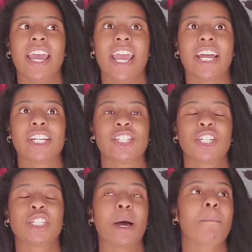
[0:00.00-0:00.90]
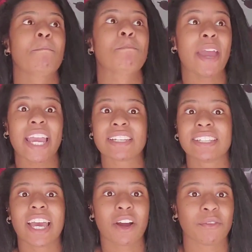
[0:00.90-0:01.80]
and she's
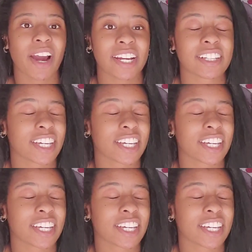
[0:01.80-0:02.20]
amazing at writing.